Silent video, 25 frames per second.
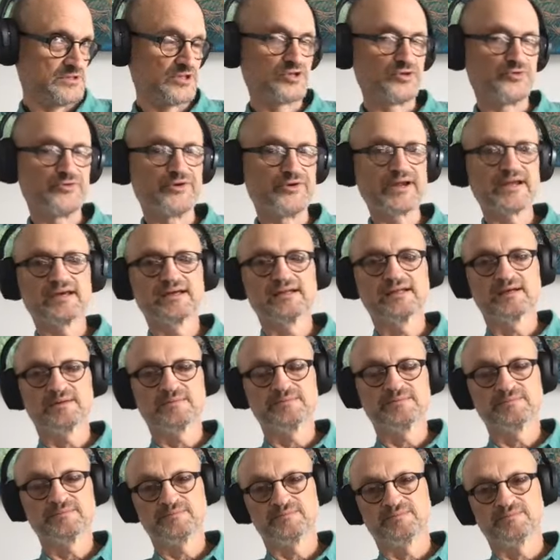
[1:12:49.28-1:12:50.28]
the
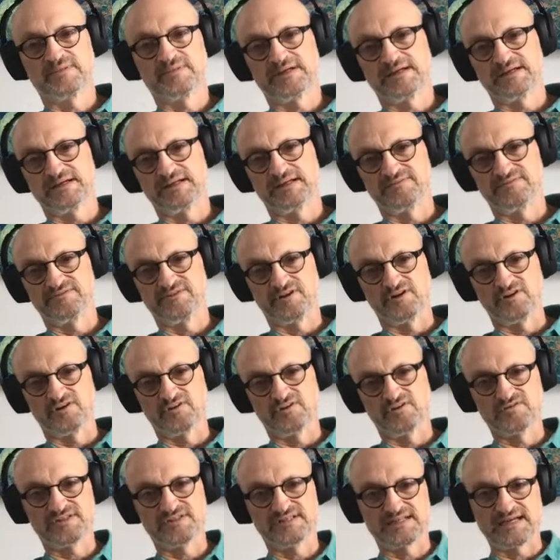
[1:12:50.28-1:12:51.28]
curriculum
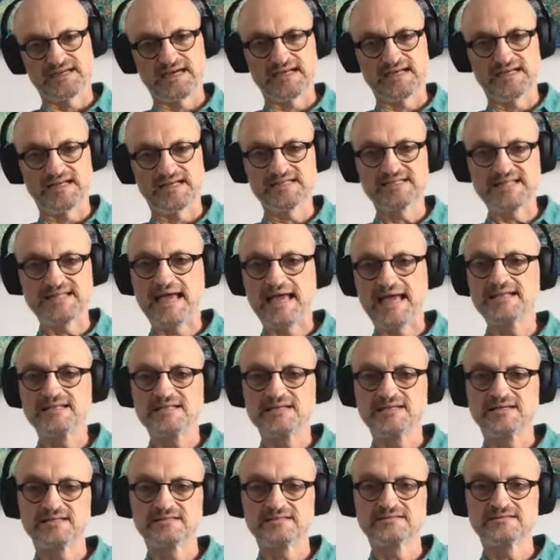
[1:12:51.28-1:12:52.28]
involves
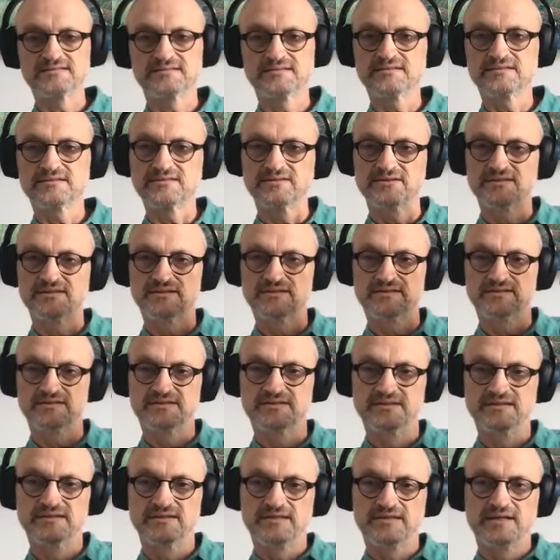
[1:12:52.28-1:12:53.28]
understanding
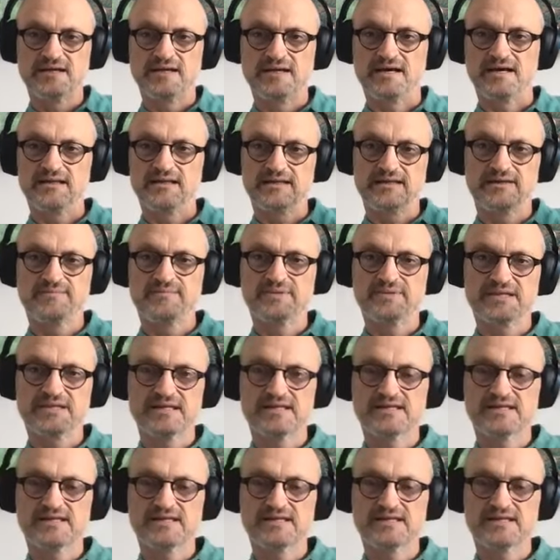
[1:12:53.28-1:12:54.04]
the, uh,